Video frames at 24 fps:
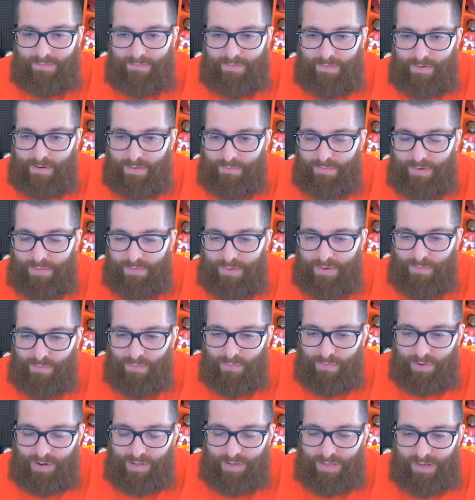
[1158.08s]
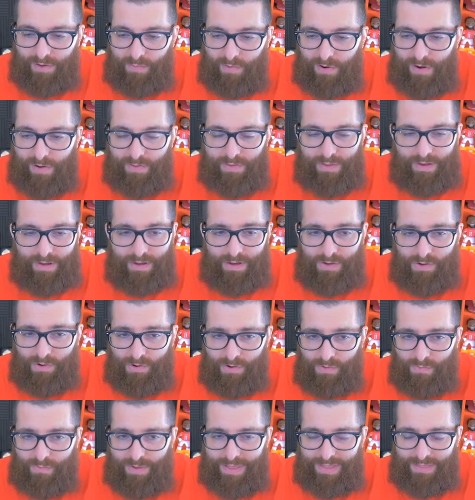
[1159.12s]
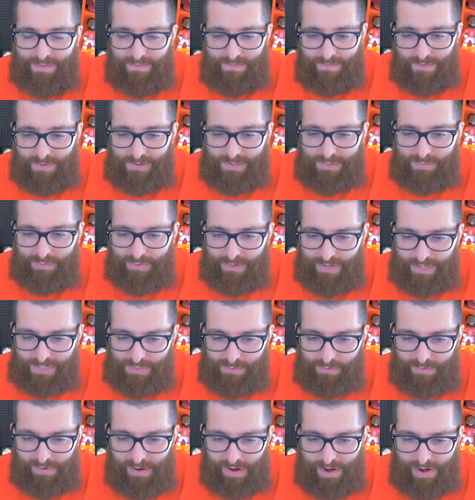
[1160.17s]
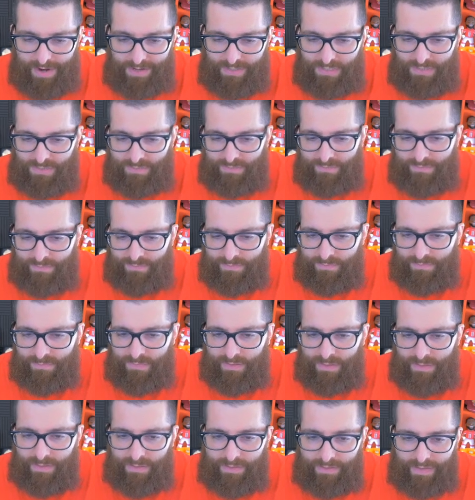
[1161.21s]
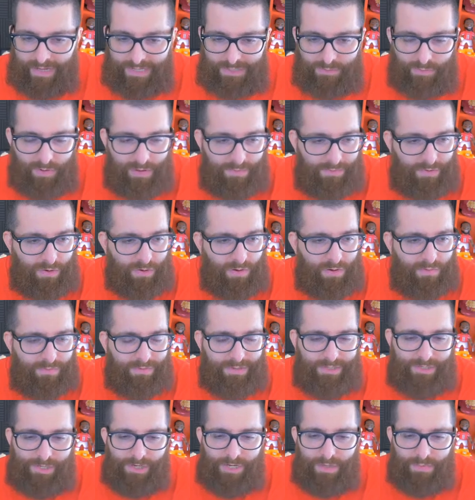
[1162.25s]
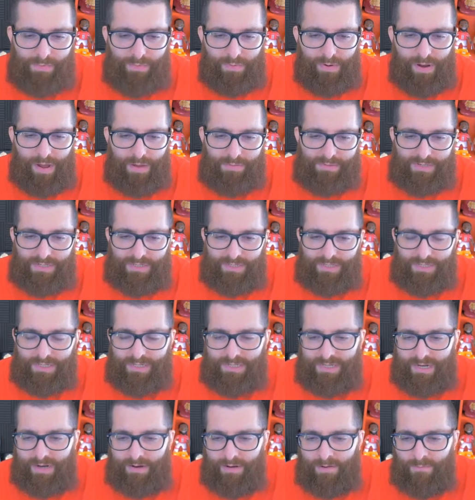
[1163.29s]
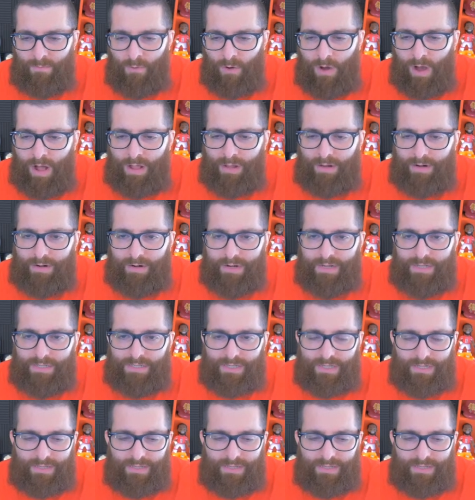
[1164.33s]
for him to be really worth it and you to win the first place prize. That's why I'm going with cheaper options. See, Darren Waller, he's